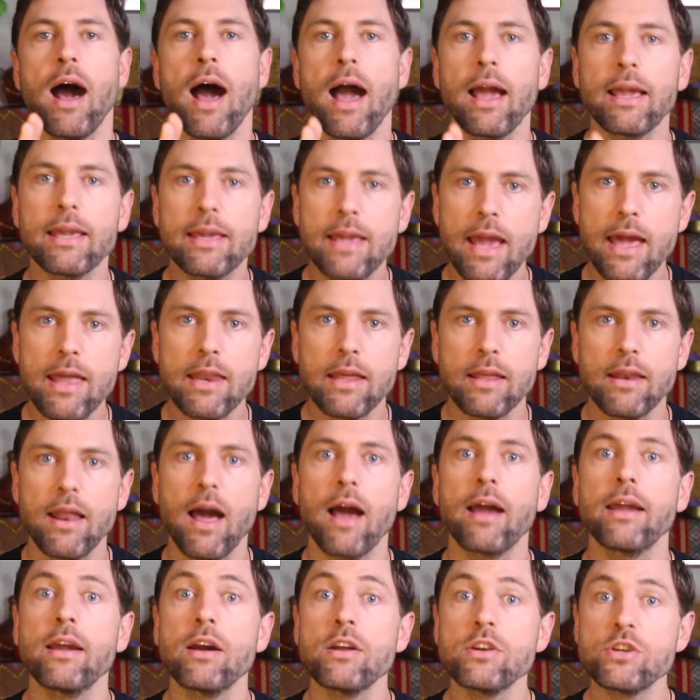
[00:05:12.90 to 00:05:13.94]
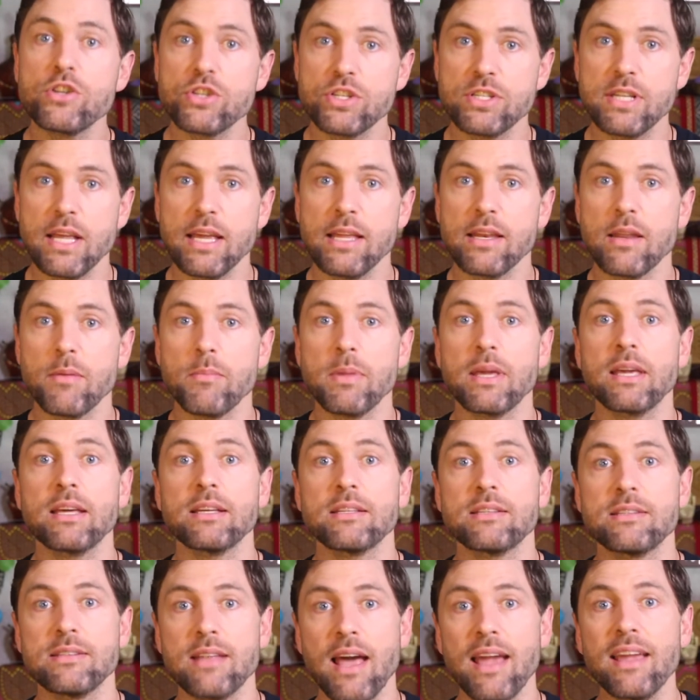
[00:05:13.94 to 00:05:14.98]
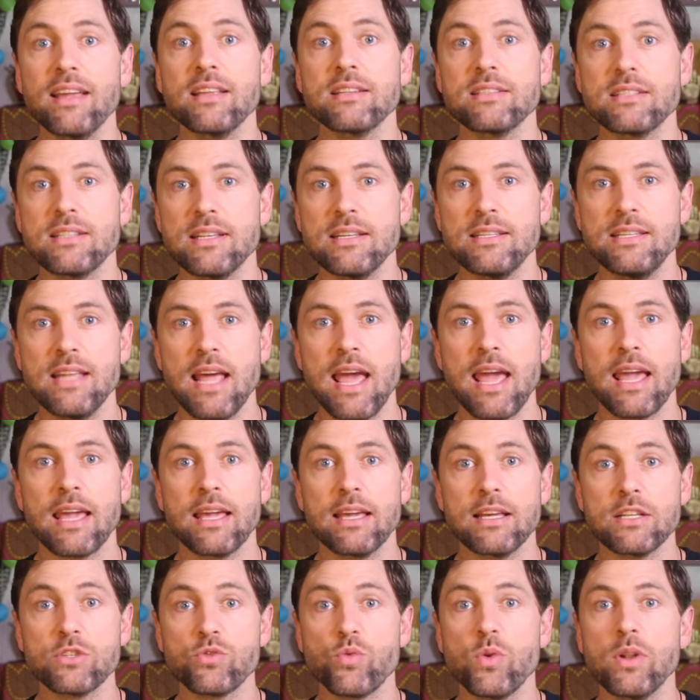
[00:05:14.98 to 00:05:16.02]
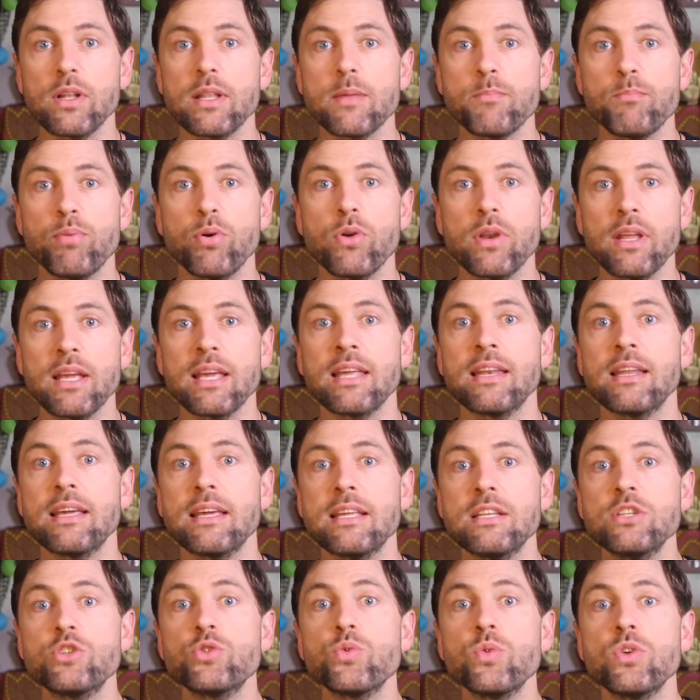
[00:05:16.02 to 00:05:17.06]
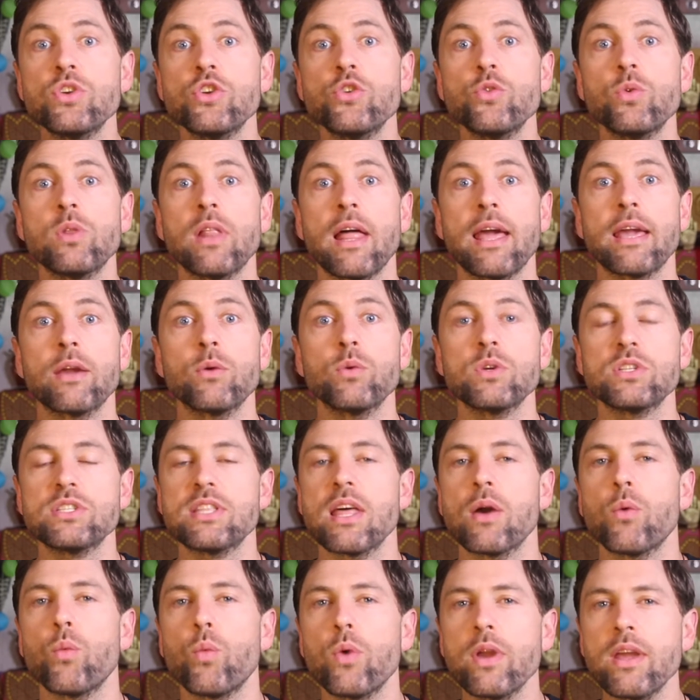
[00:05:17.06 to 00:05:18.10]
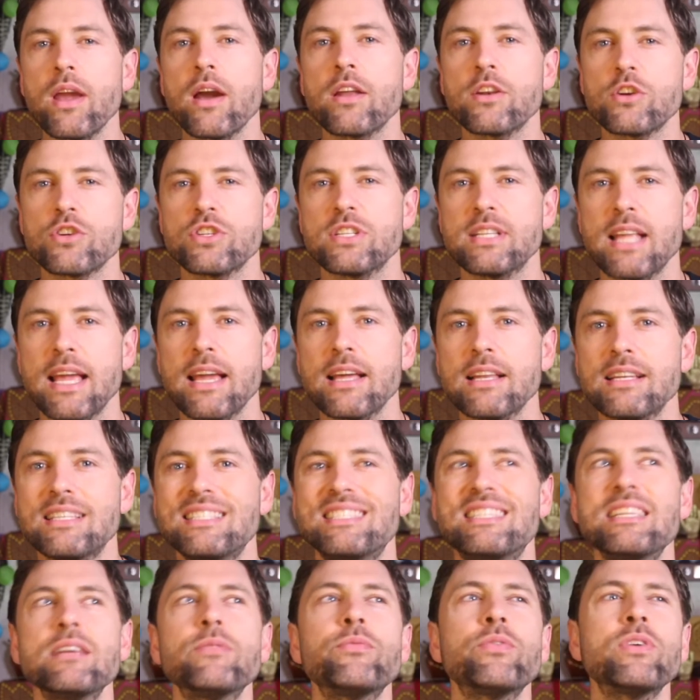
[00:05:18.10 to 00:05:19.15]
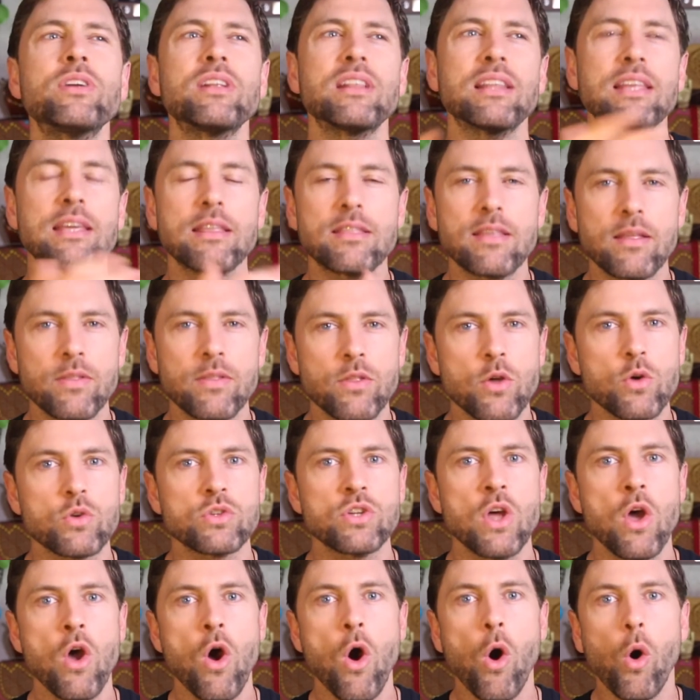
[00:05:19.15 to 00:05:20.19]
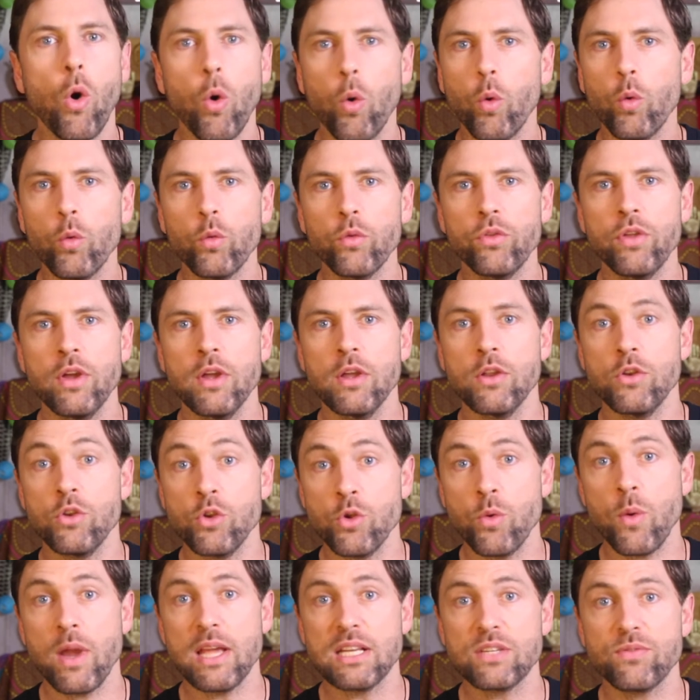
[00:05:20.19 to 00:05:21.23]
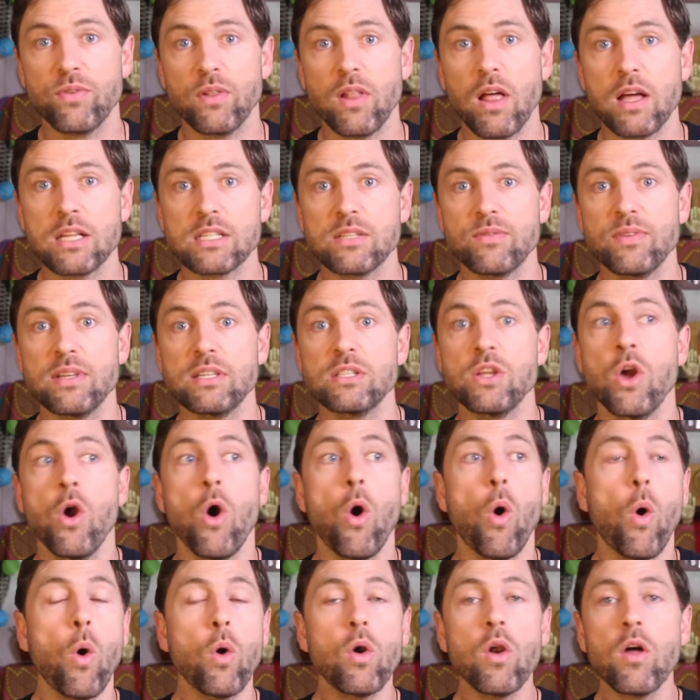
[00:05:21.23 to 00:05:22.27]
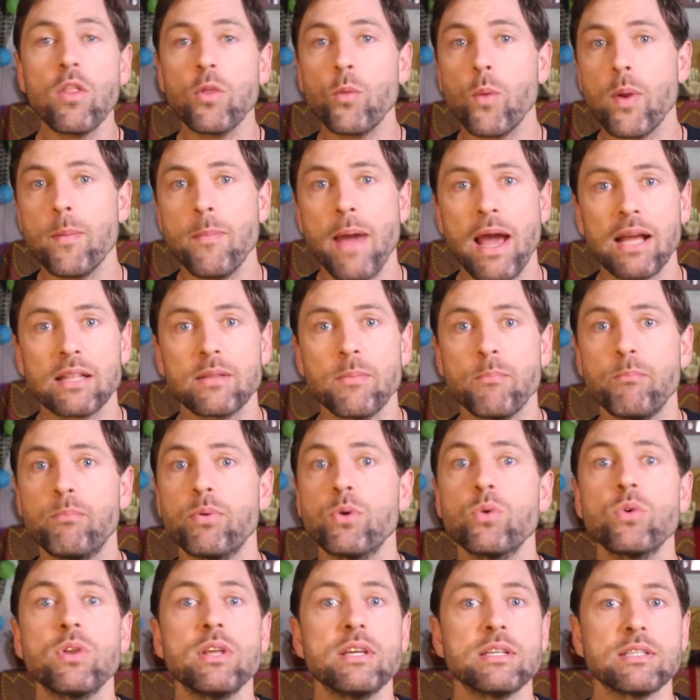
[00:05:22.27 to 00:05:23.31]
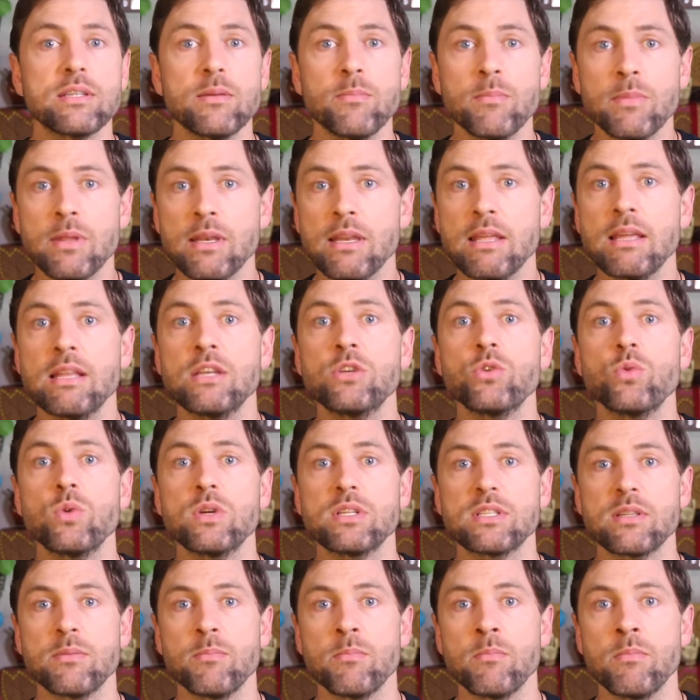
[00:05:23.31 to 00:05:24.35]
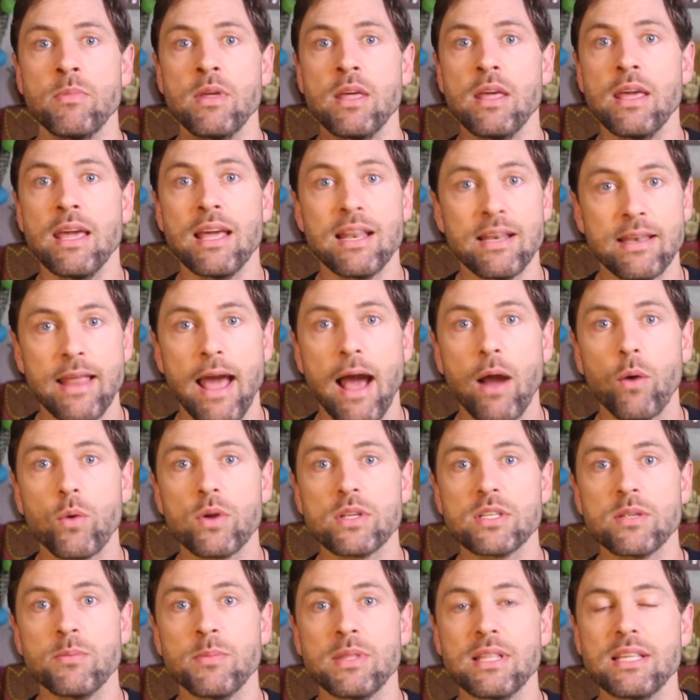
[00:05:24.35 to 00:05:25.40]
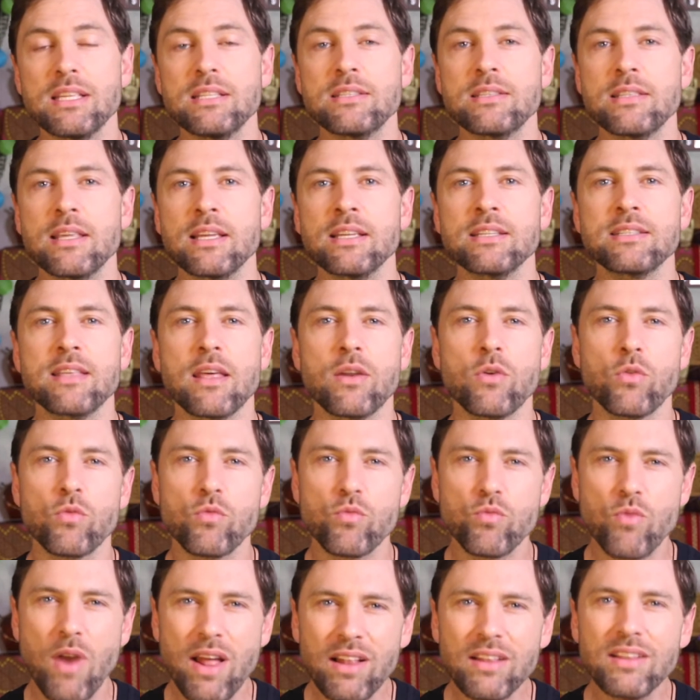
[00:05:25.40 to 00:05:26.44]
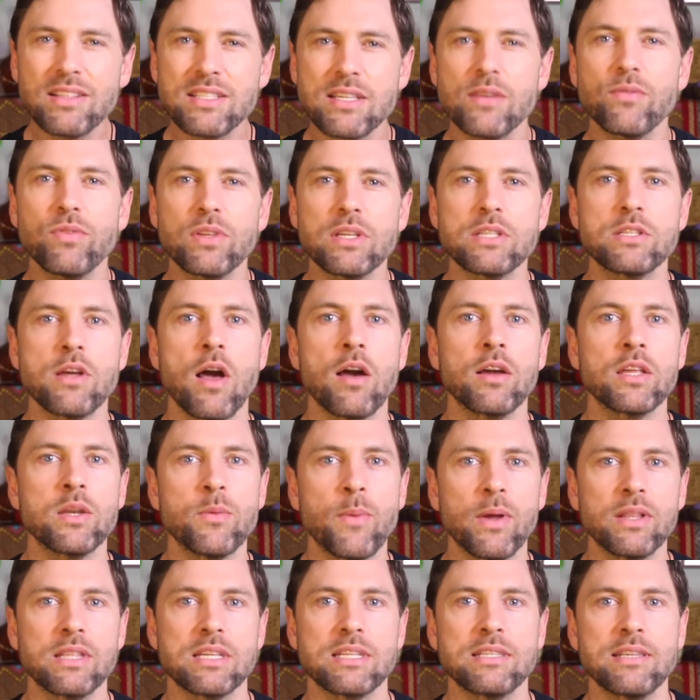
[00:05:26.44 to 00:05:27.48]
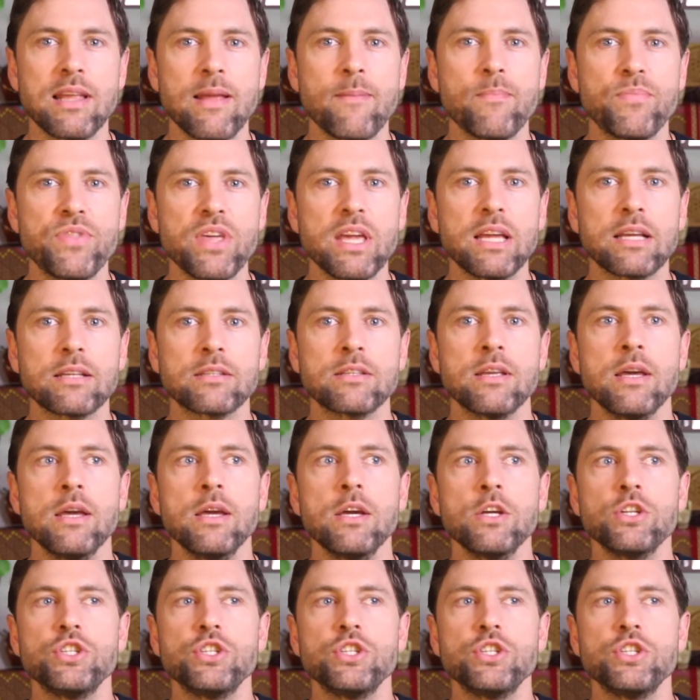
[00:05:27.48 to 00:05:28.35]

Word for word: I get it. I understand it because science today is really putting it into a new language that we understand differently than those old New Age philosophies, or all the way back to Buddhism and Hinduism and Taoism and these things that are relatively talking about the same things,